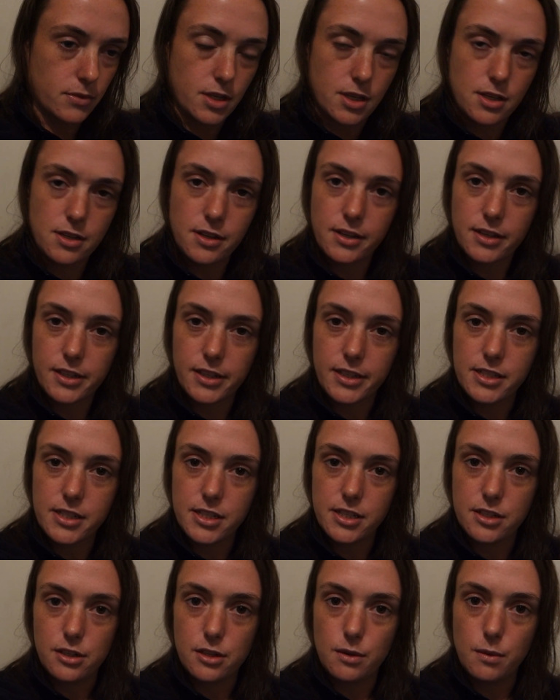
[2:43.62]
I'm going to
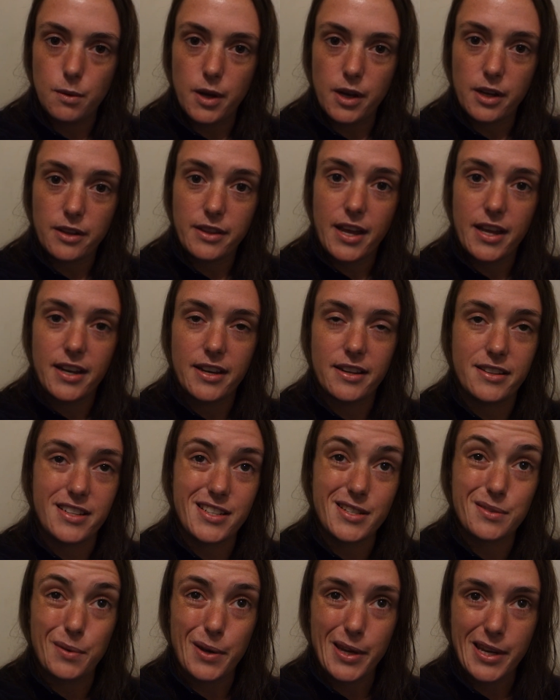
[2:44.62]
continue to work on that, and
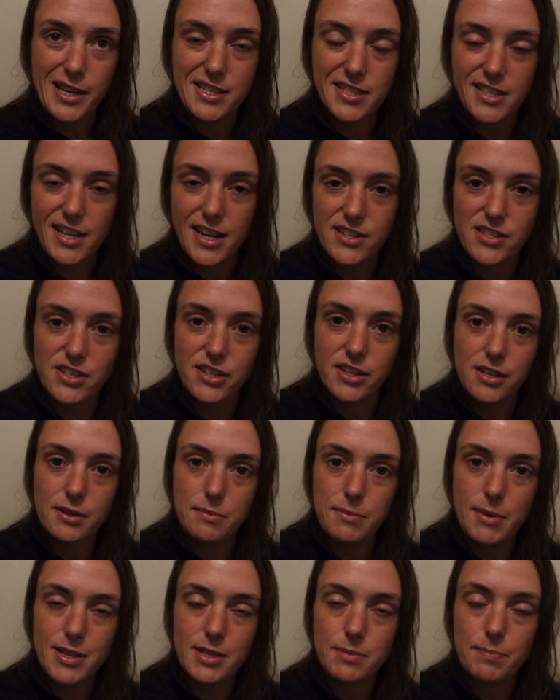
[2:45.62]
this weekend's actually going to
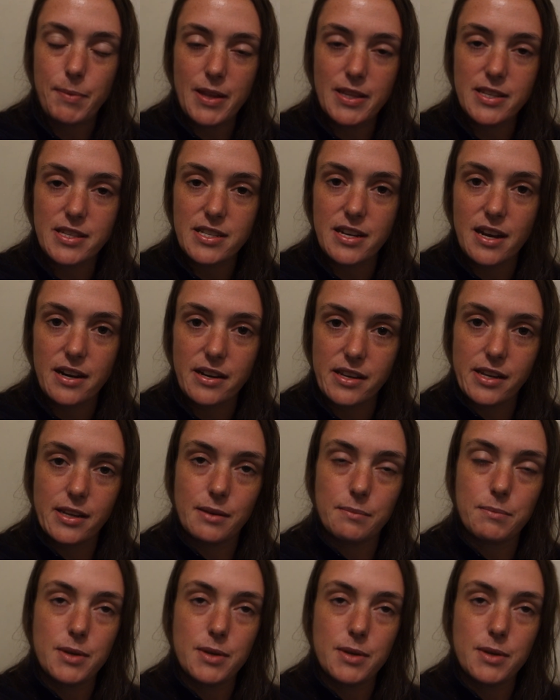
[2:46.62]
be spent studying,